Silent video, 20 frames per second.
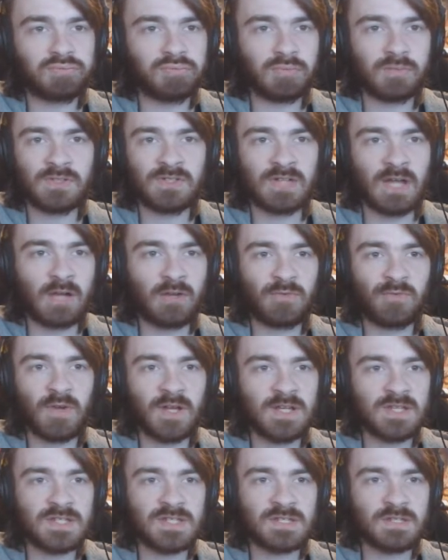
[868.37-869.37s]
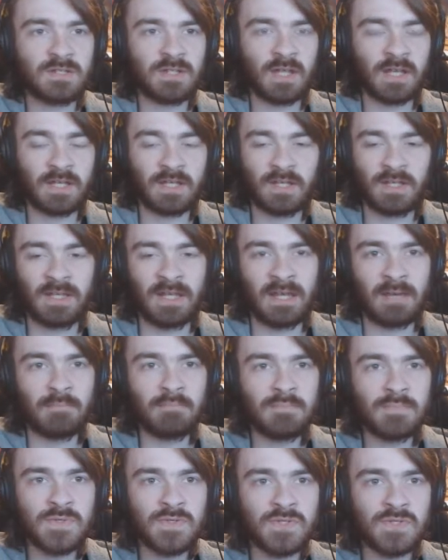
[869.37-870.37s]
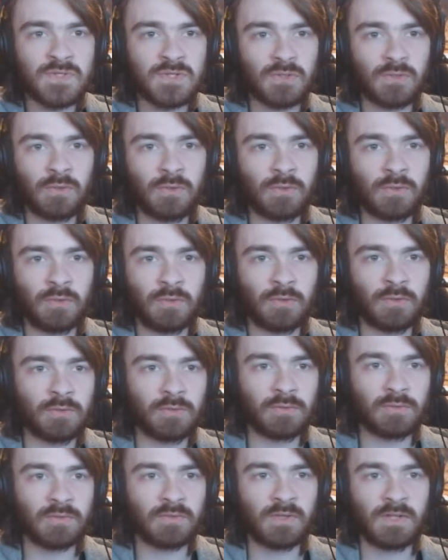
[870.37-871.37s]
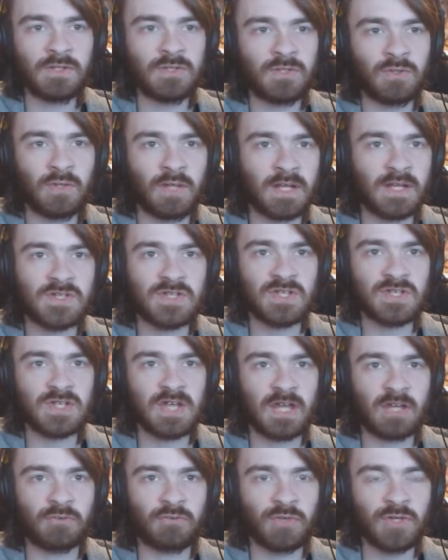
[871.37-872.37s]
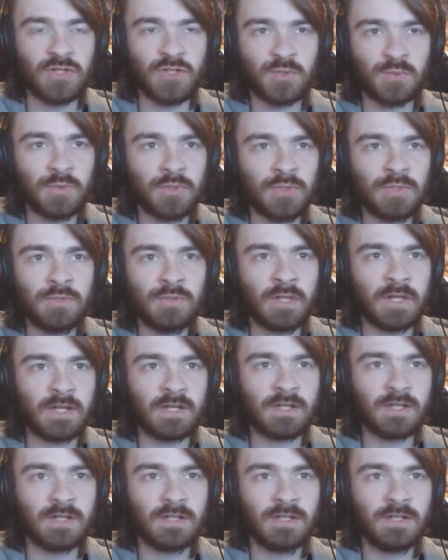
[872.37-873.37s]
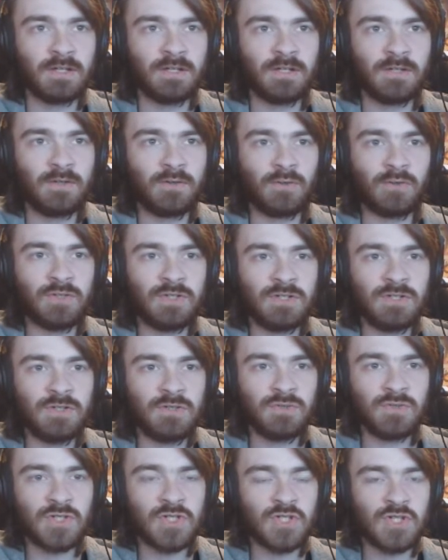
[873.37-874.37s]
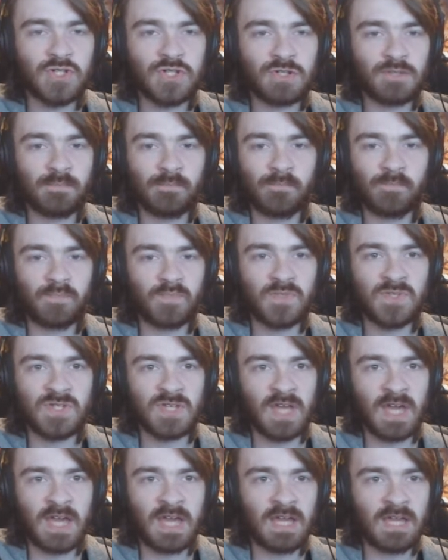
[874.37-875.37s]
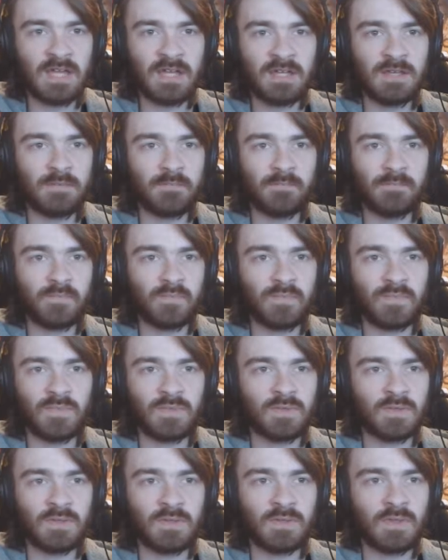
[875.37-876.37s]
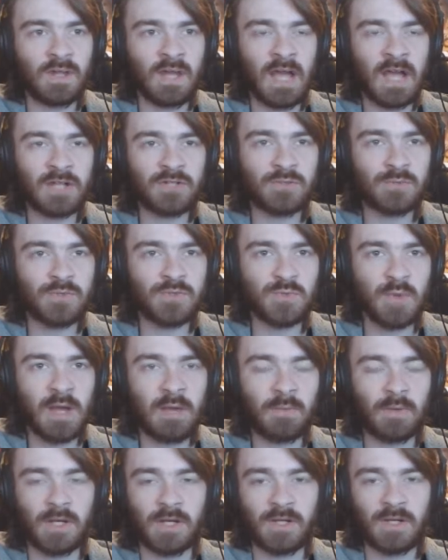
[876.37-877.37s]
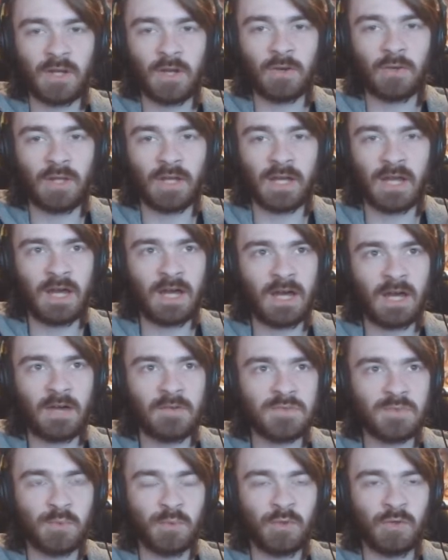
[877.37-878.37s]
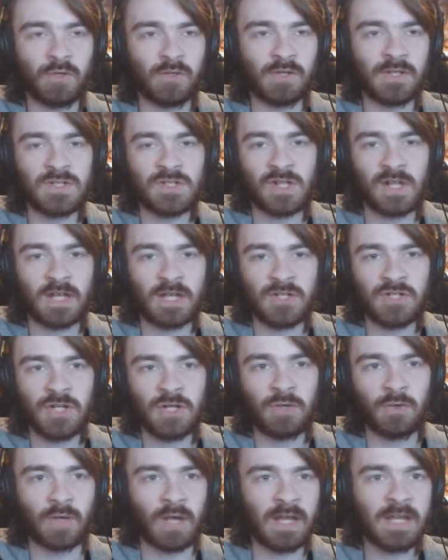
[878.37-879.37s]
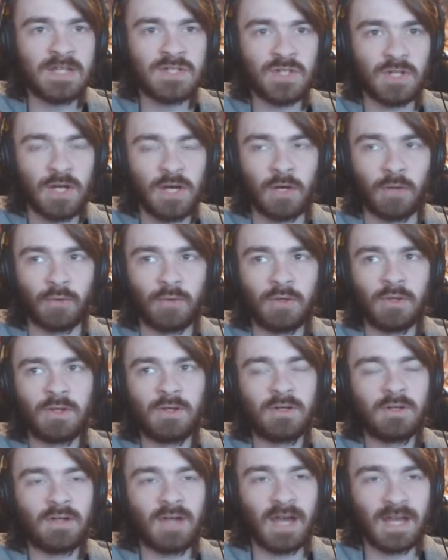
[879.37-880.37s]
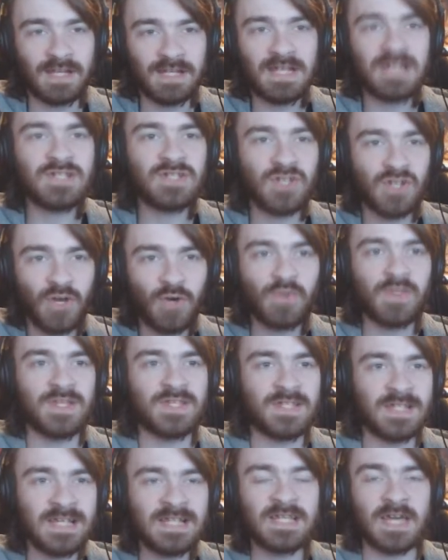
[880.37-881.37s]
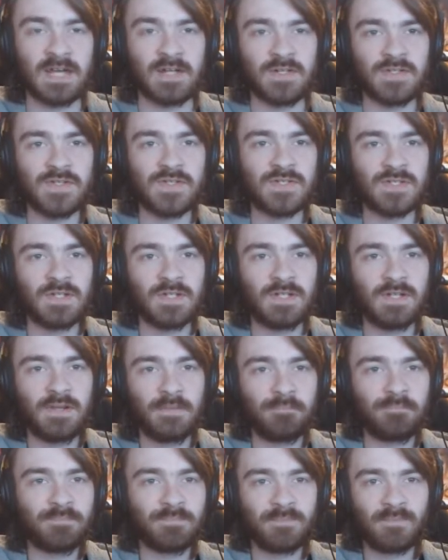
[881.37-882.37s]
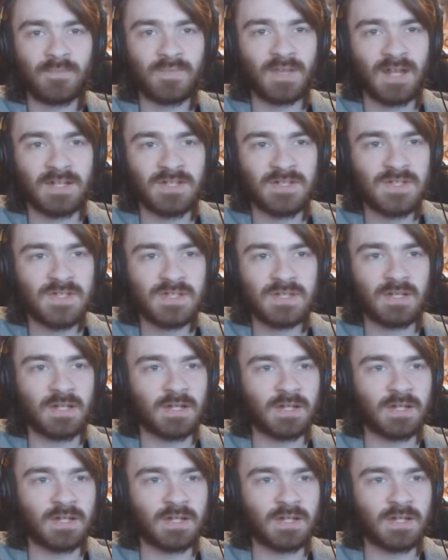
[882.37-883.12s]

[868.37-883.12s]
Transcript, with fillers: sacrifice, like, your limbs? Or, and do, like, a satanic ritual? Like, or did you just say an actual swear word and go, like, haha, I've sworn, as, like, a joke? I need to know. I need to know these details. I just...